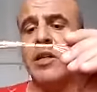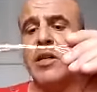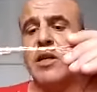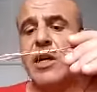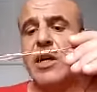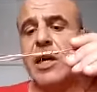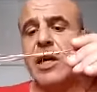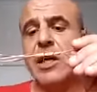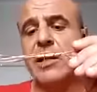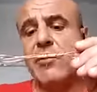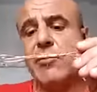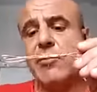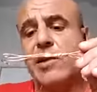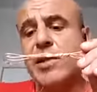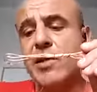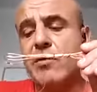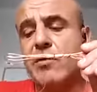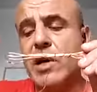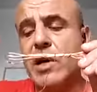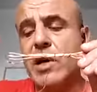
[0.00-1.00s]
And the
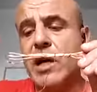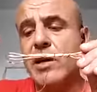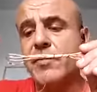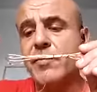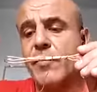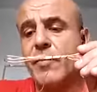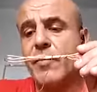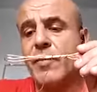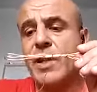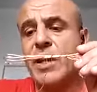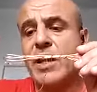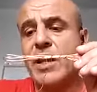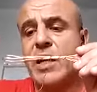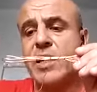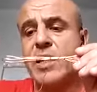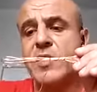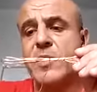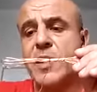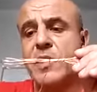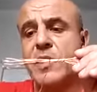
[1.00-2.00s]
reason why is
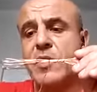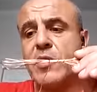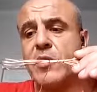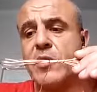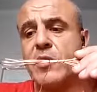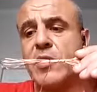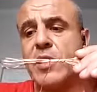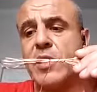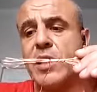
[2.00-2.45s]
because